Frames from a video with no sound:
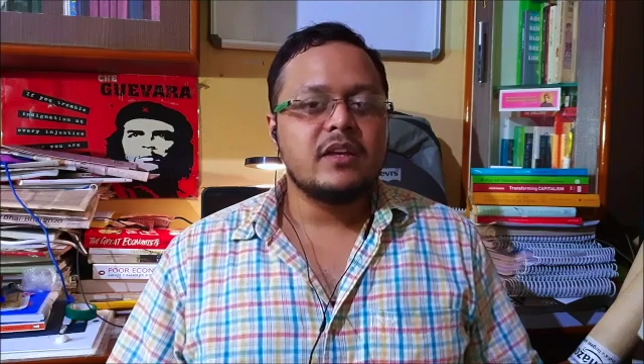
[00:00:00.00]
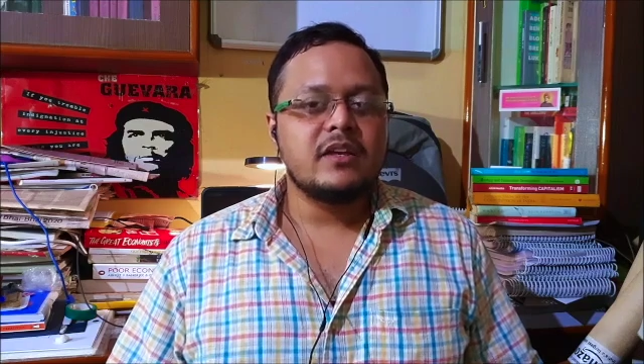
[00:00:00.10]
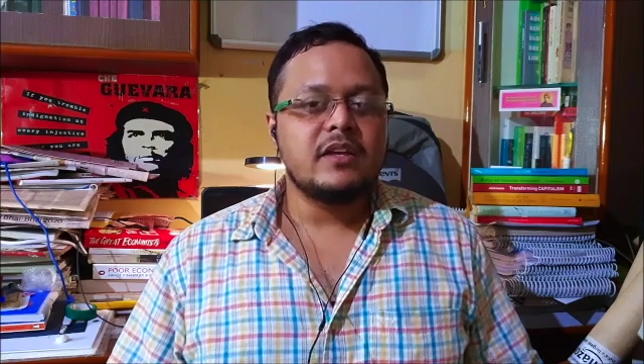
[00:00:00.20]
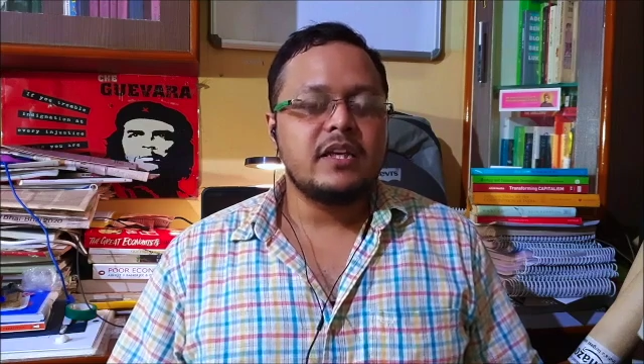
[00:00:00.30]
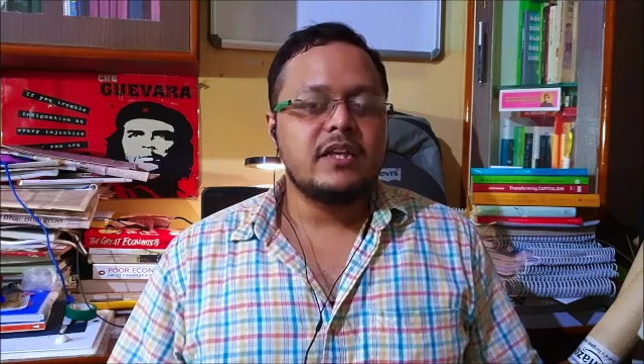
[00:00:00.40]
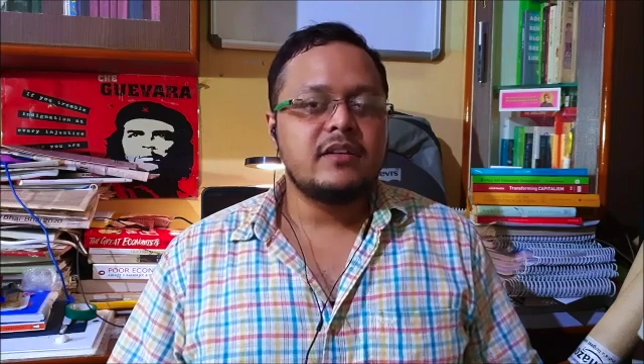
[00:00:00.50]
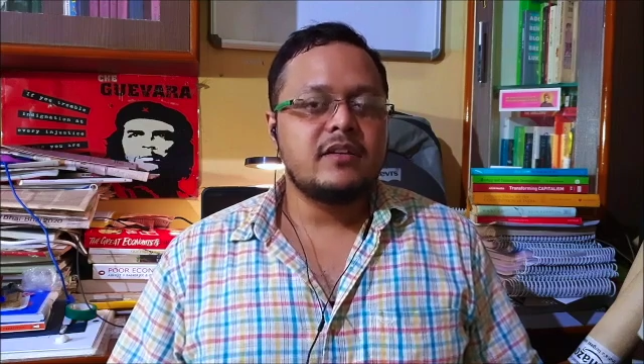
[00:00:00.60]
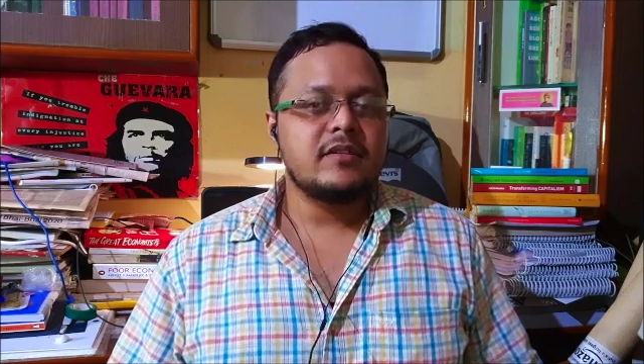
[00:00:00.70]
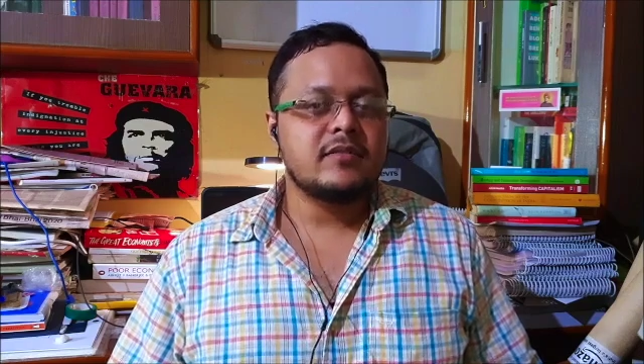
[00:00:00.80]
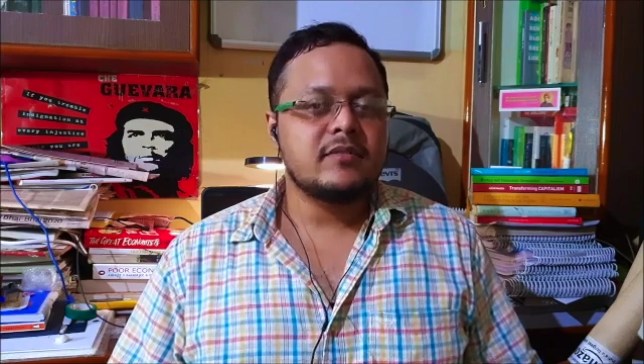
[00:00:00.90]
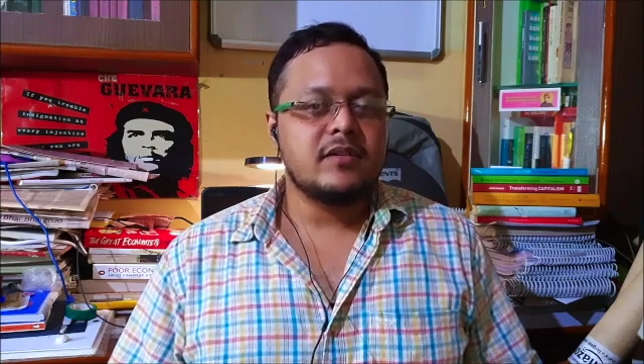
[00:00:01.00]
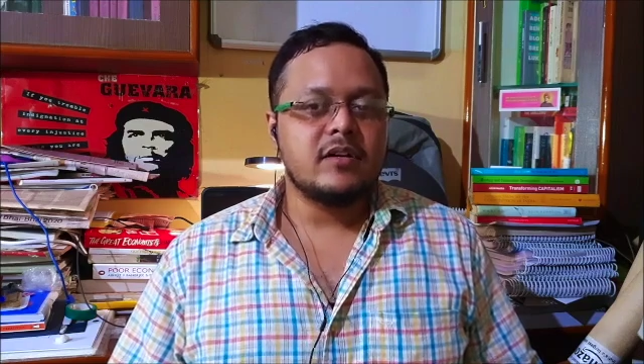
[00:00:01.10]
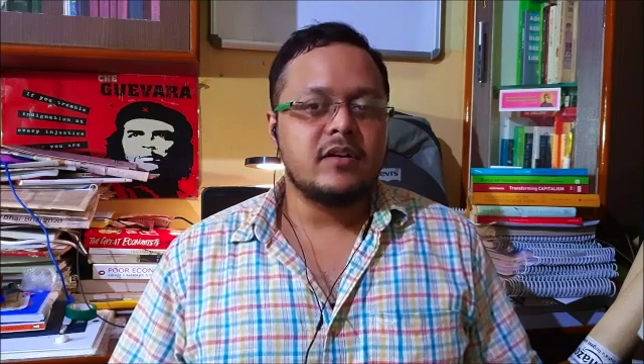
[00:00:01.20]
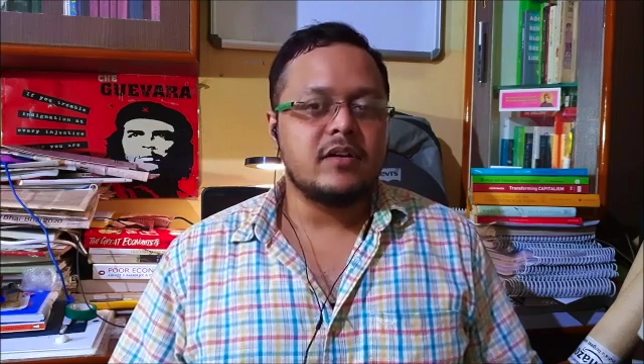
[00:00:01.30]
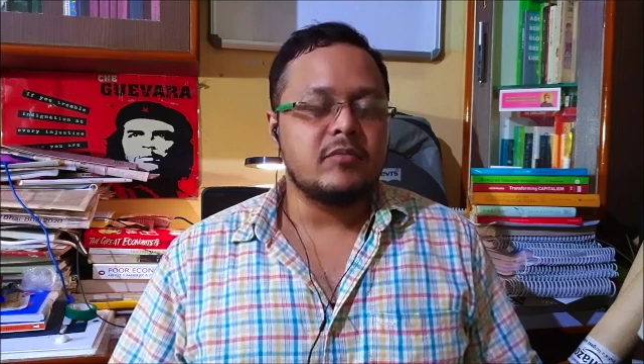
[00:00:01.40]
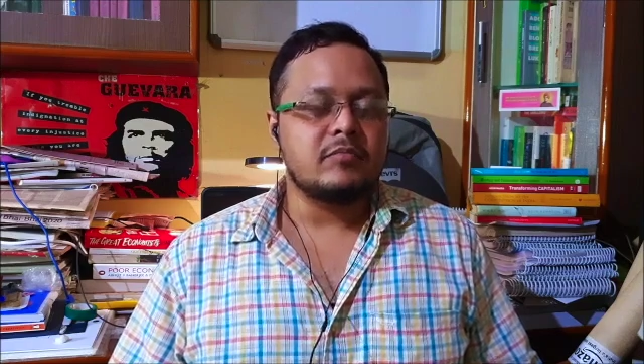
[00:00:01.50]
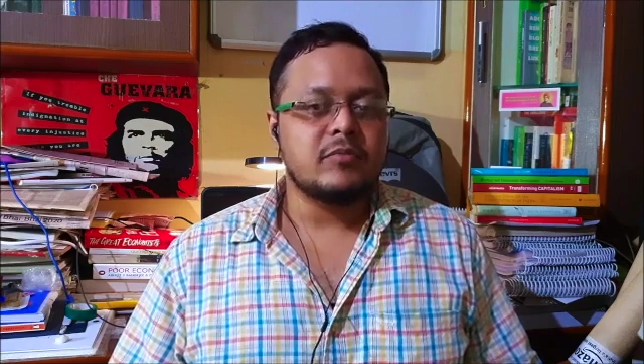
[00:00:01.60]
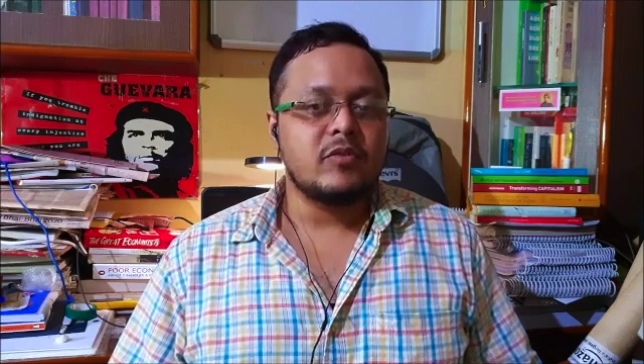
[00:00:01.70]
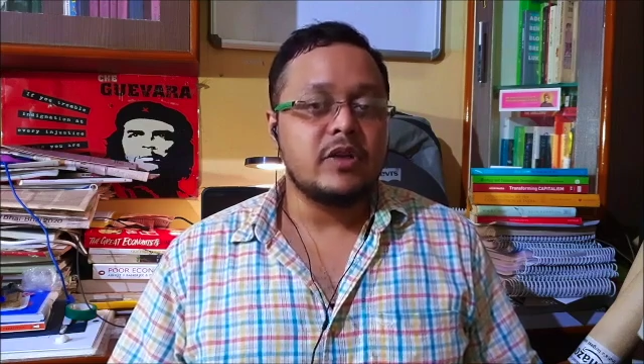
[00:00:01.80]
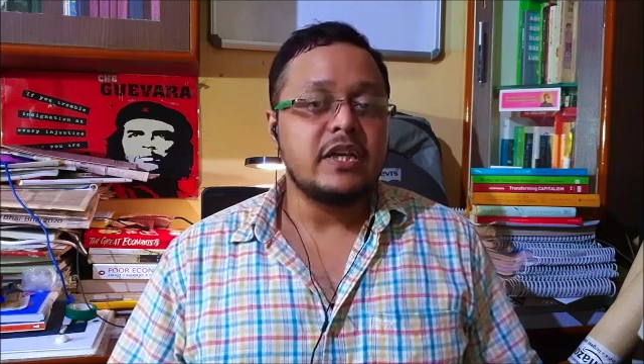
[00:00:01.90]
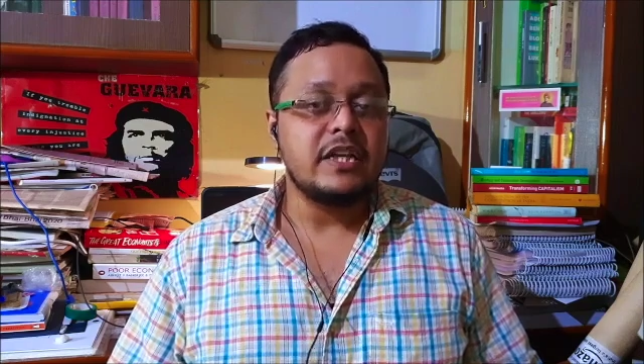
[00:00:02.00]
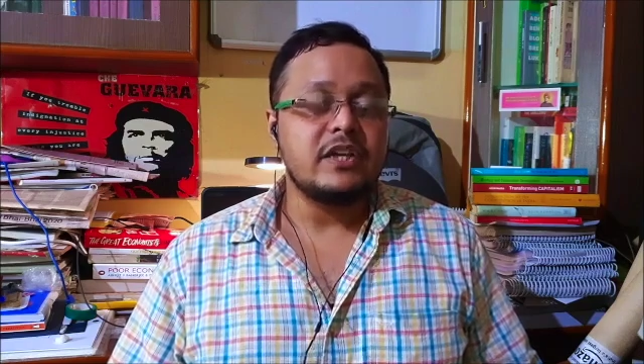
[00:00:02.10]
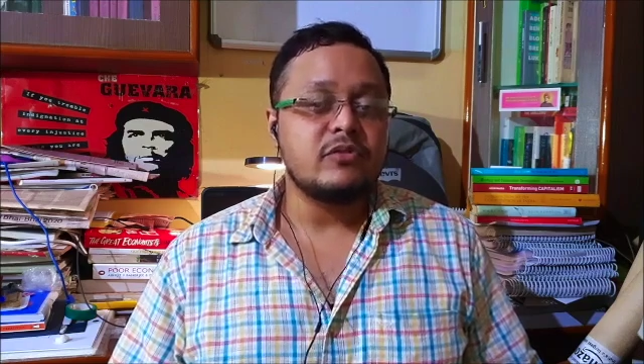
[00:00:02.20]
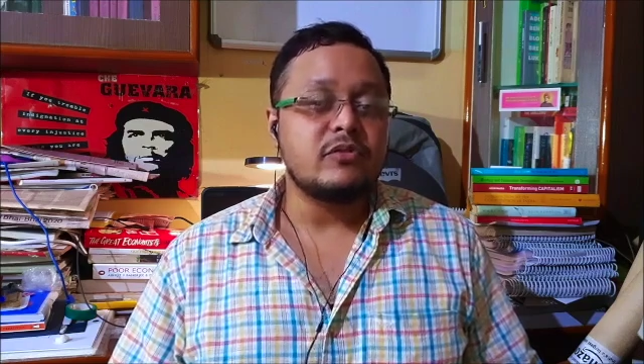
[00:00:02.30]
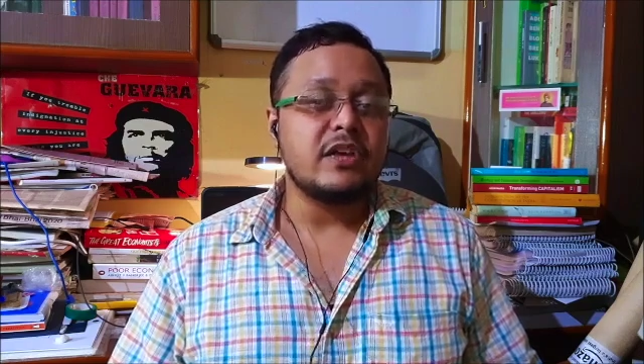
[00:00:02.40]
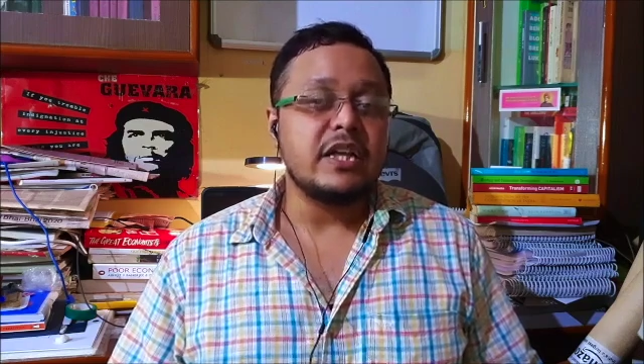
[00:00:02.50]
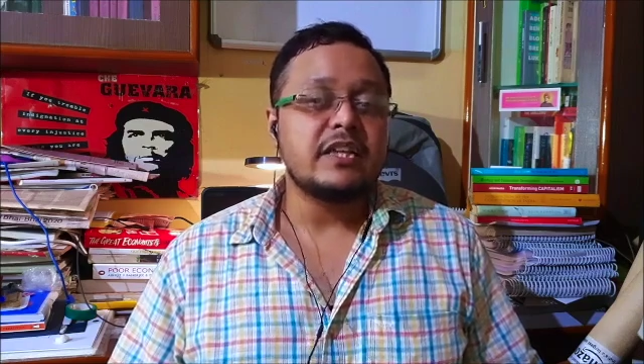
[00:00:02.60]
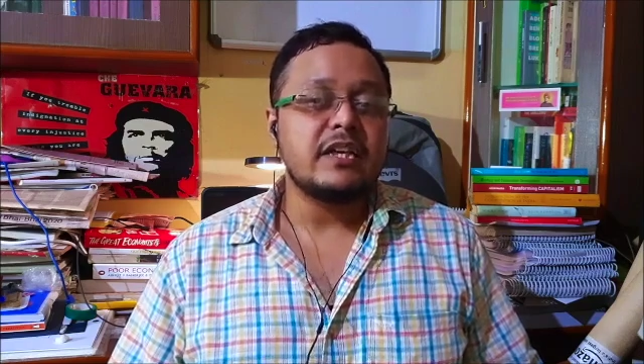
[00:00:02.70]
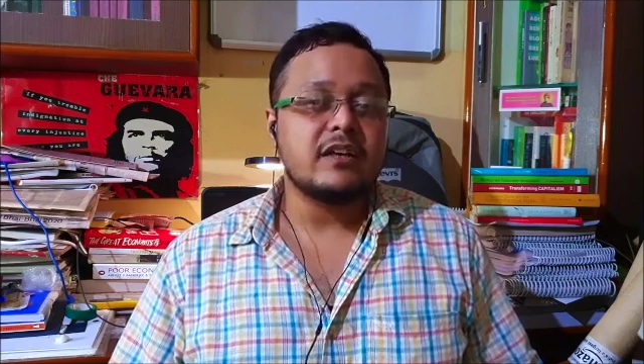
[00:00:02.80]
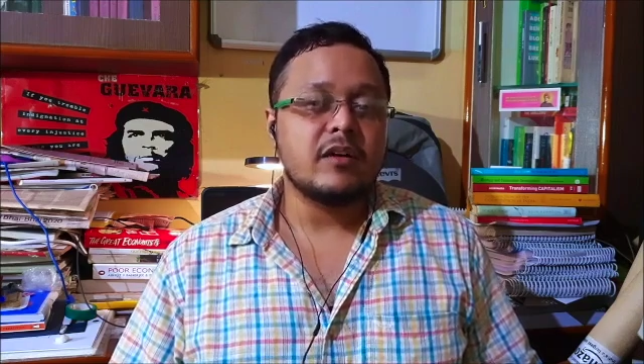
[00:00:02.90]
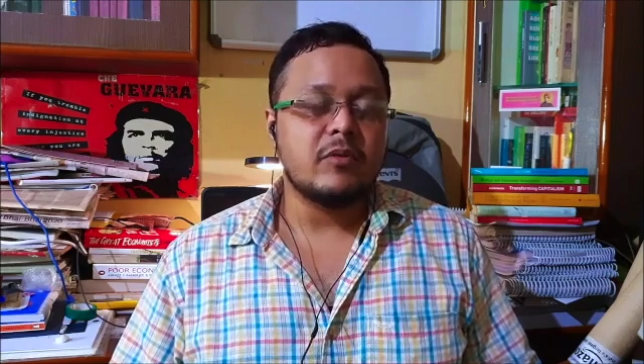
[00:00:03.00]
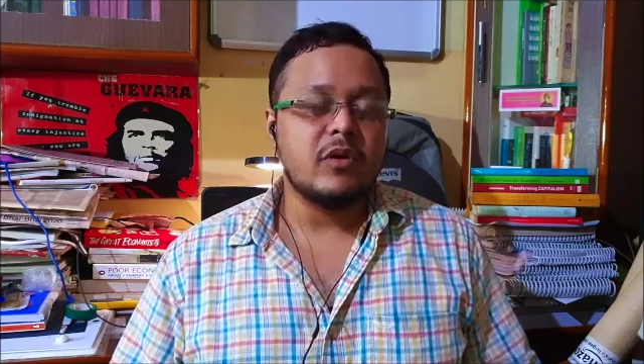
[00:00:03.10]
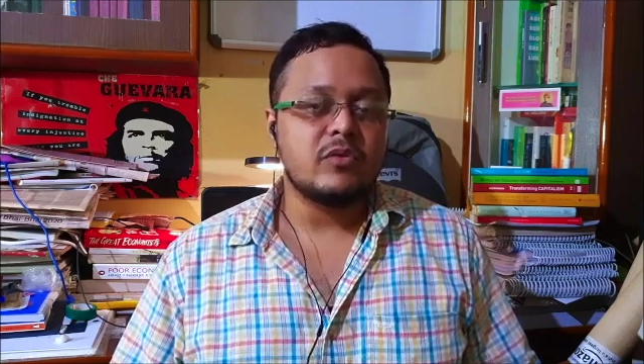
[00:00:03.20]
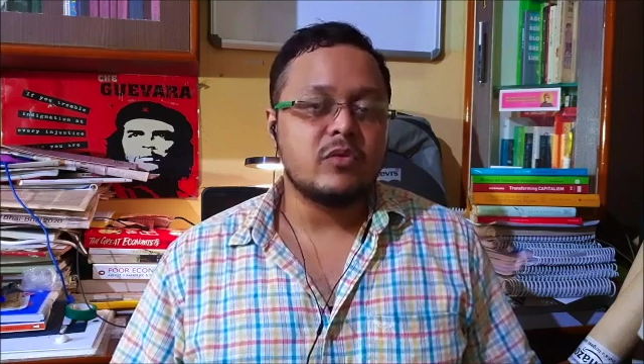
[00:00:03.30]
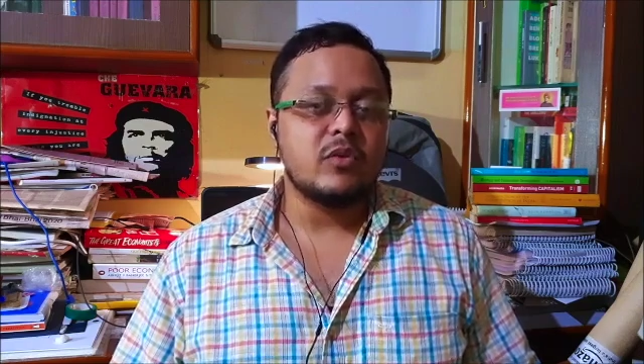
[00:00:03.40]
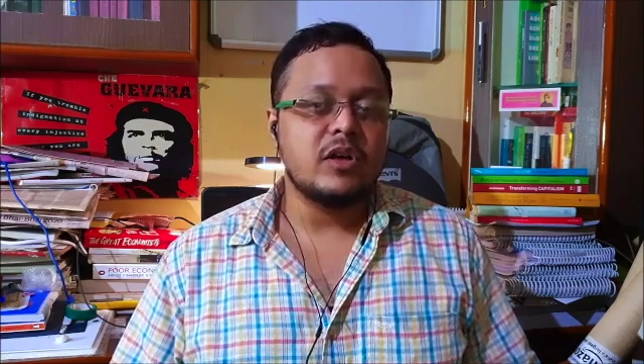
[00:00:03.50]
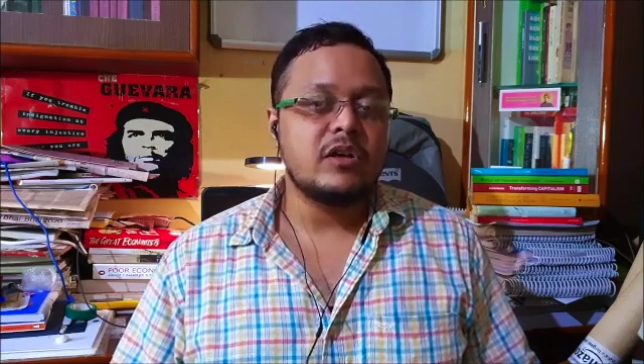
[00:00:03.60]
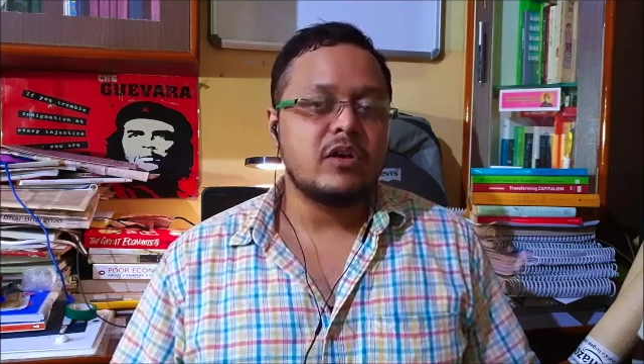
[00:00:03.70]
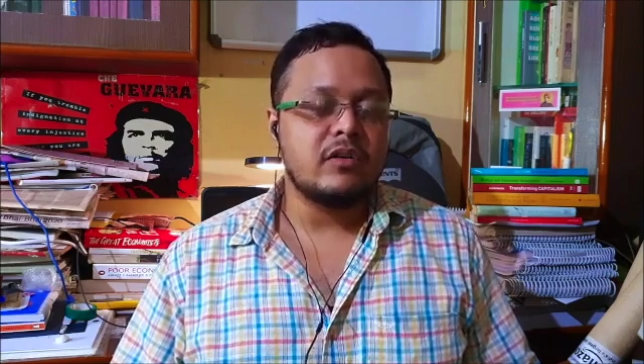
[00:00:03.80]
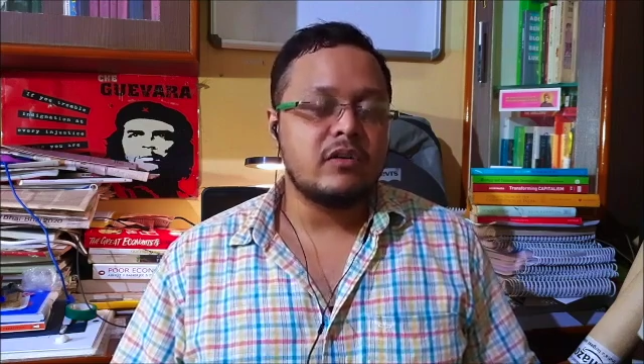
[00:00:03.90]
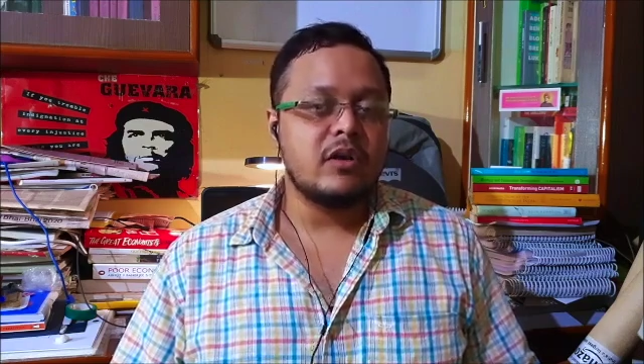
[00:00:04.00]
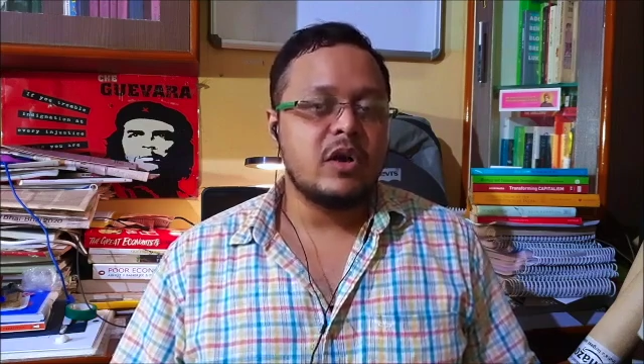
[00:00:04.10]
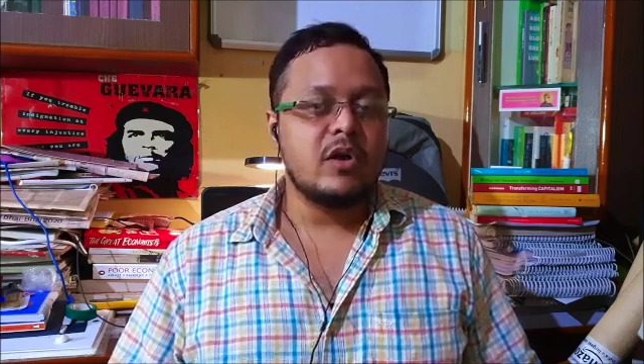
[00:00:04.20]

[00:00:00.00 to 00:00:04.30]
need uh, we need to rethink about a world order